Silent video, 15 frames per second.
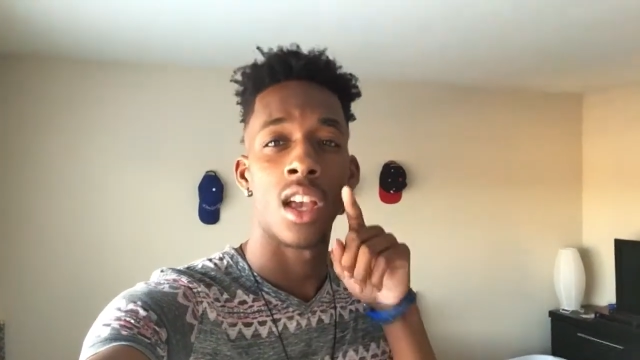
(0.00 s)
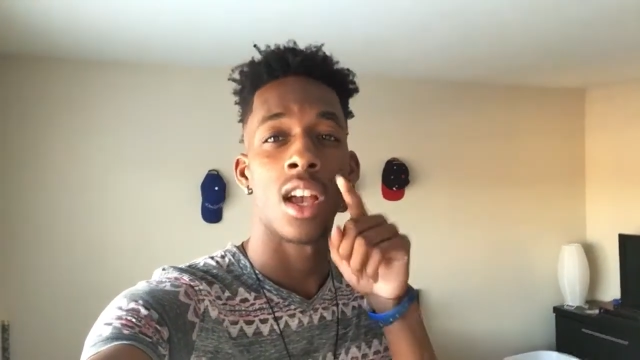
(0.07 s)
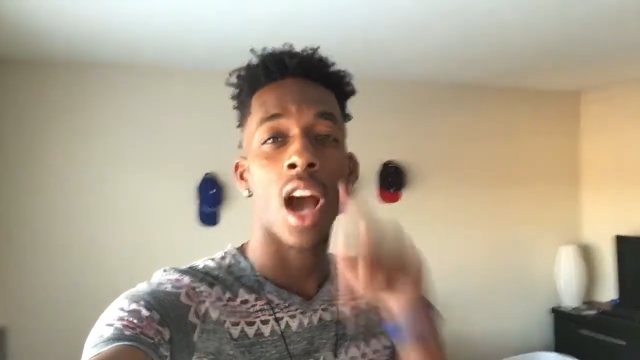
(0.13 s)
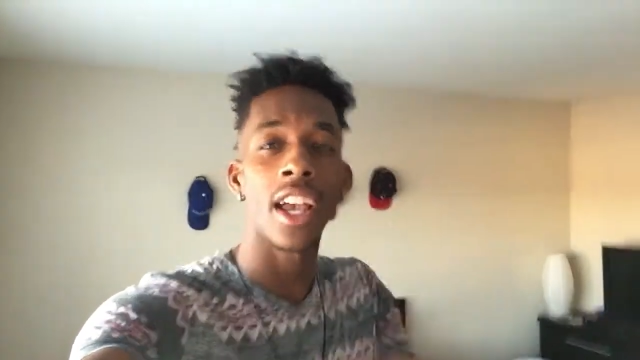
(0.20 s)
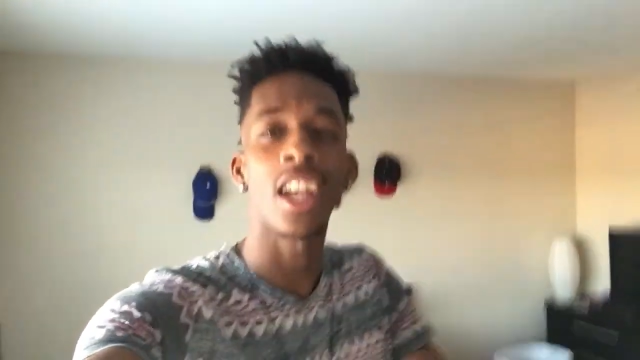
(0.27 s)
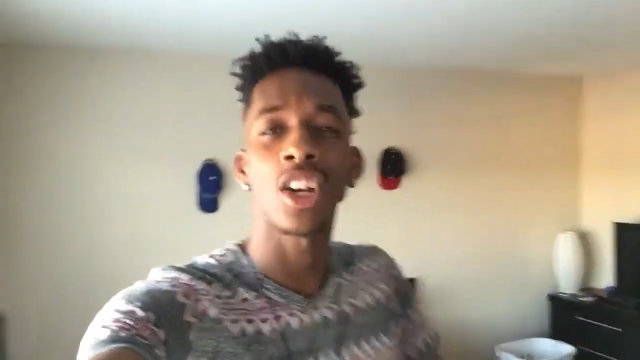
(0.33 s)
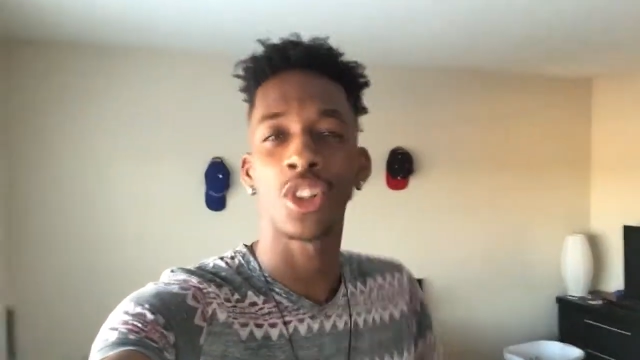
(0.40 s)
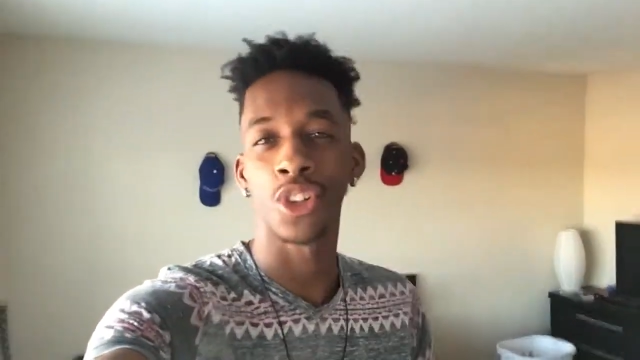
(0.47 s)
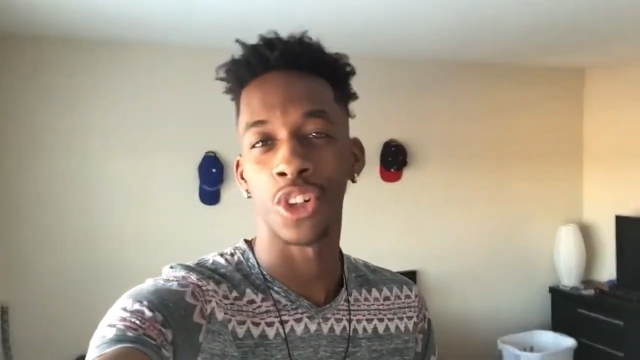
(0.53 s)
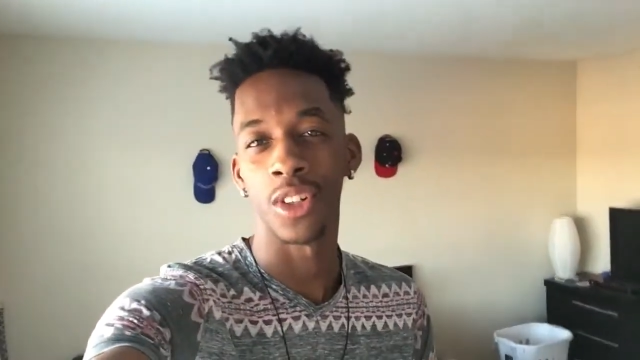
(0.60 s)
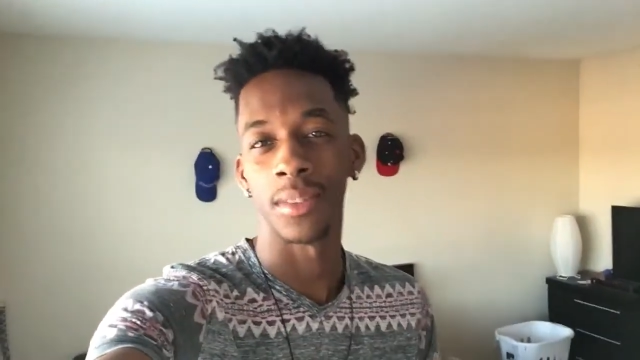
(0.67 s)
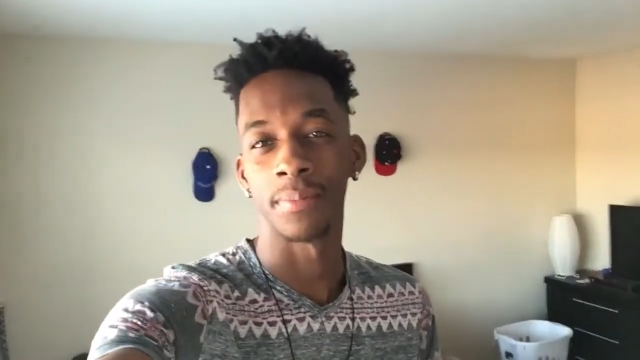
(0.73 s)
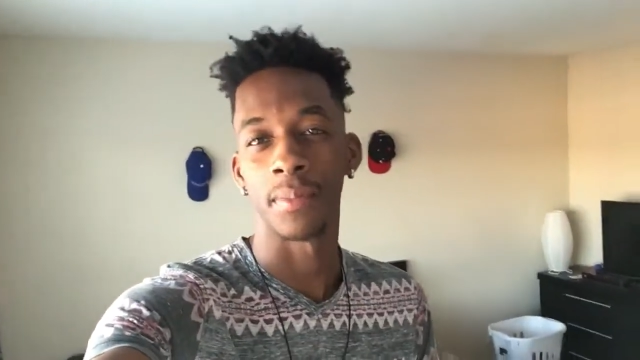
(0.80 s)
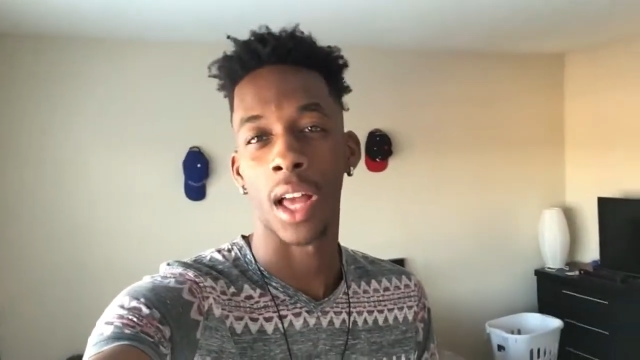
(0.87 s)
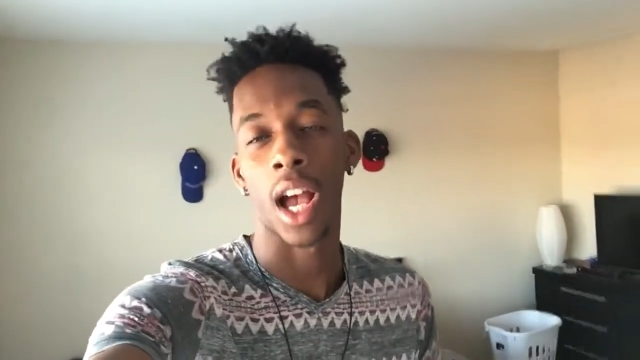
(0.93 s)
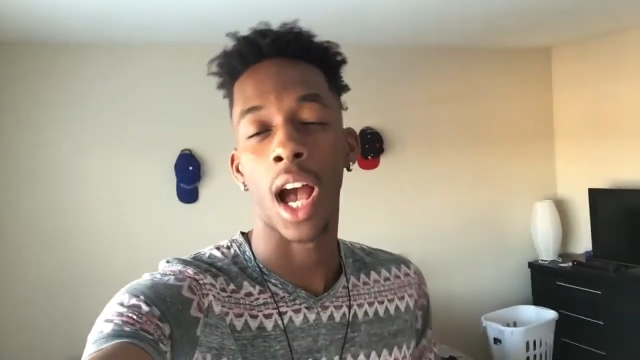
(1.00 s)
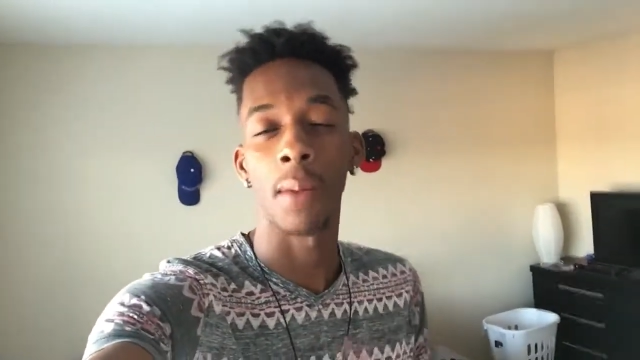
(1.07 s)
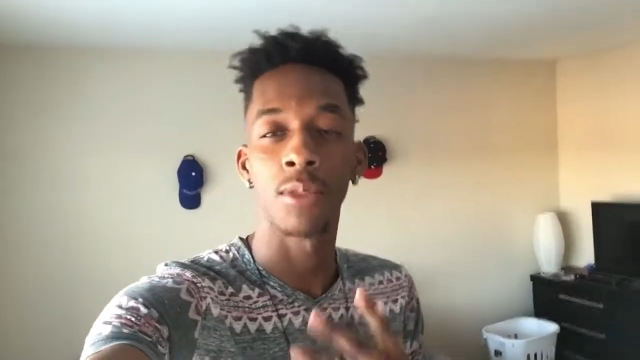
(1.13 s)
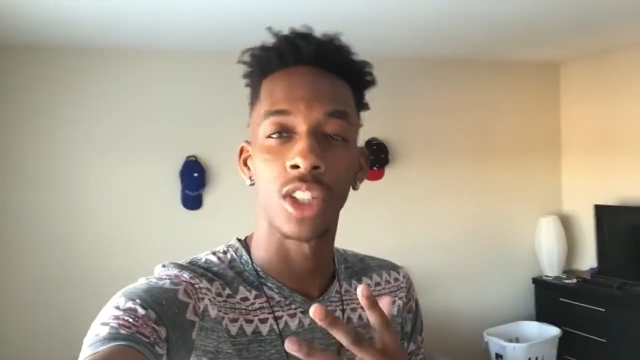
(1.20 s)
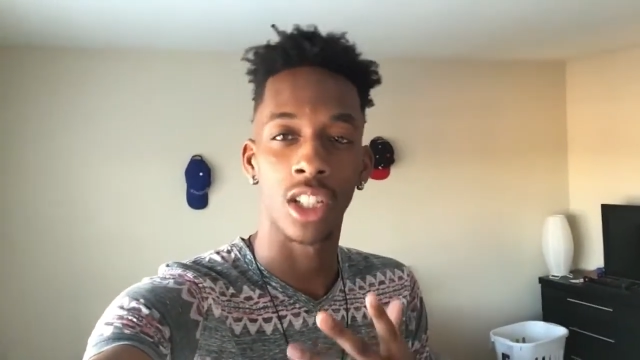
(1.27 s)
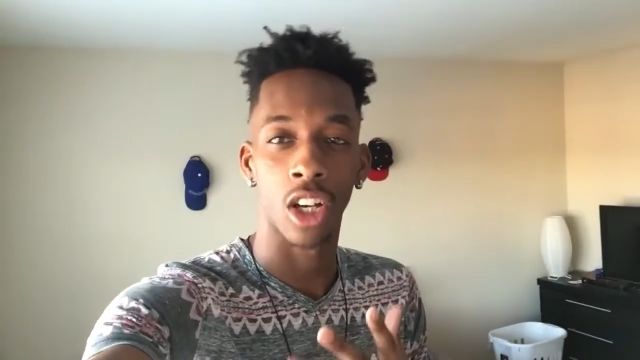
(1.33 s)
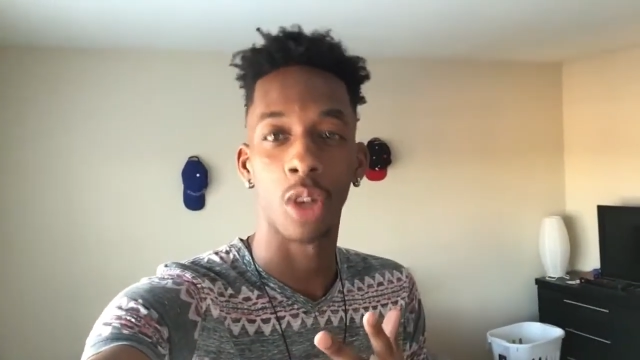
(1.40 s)
How y'all doing?
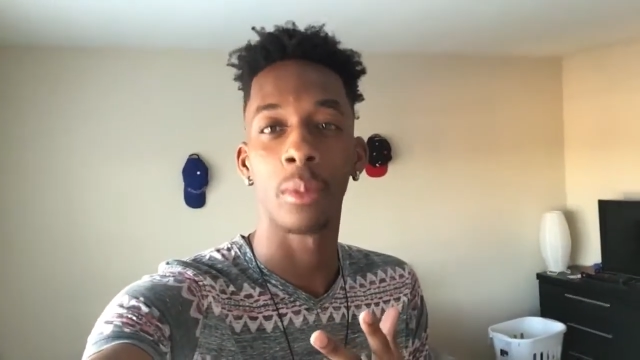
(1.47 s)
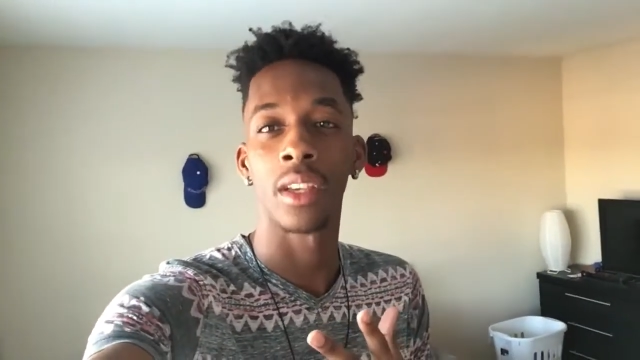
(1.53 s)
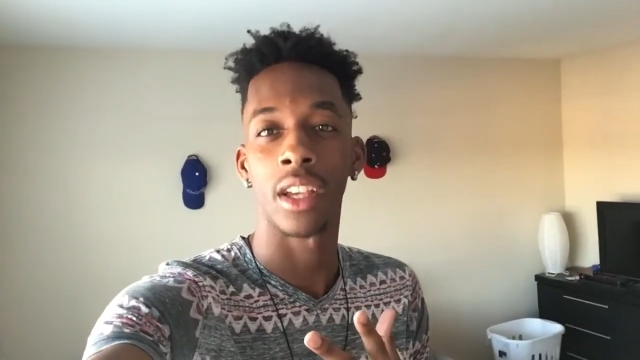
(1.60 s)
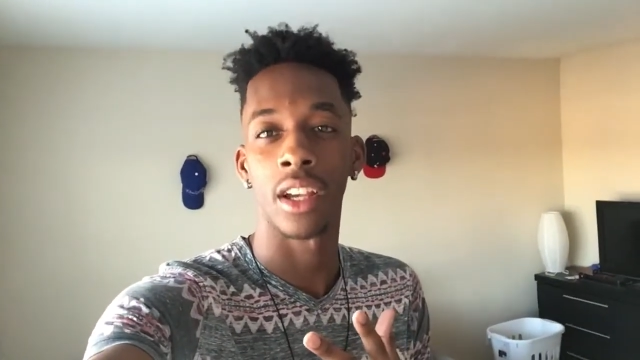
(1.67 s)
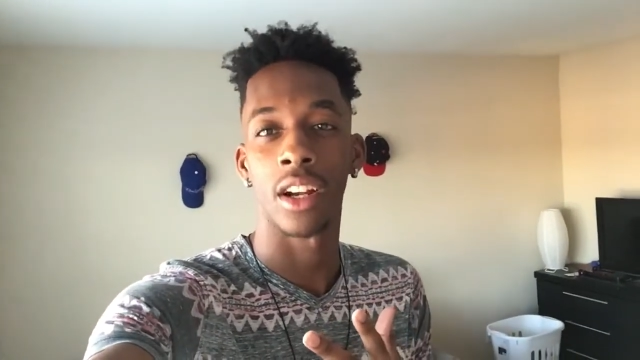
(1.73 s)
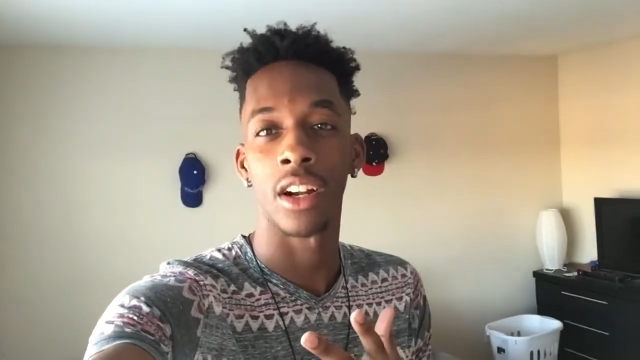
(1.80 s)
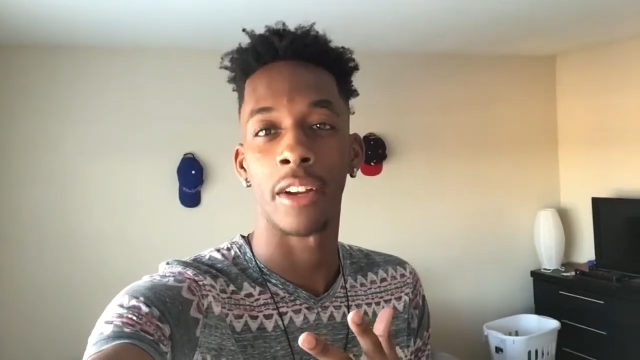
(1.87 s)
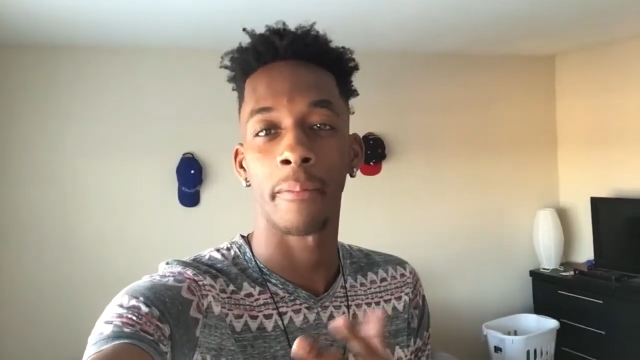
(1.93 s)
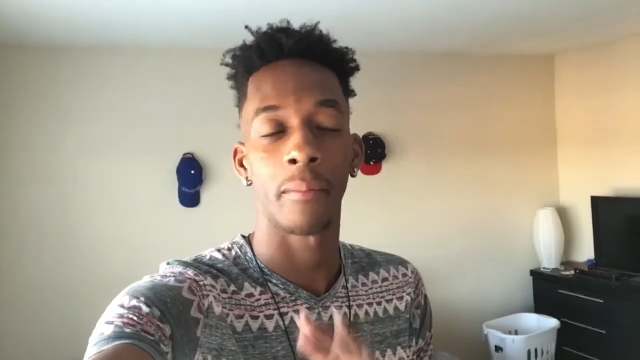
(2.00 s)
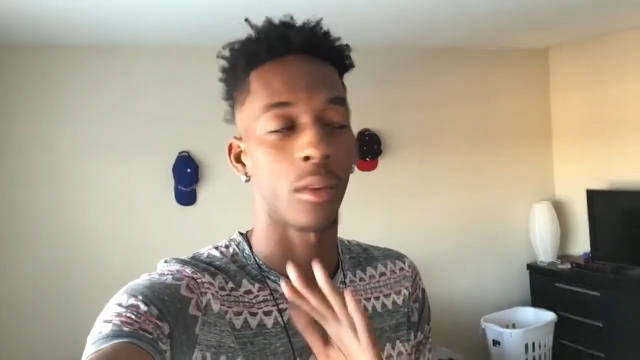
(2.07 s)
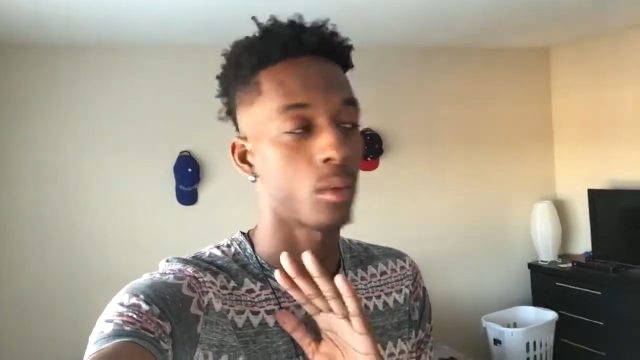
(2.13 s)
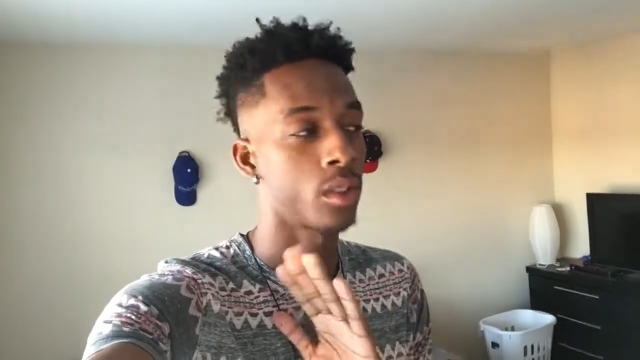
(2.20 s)
I'm Jacoby Herring.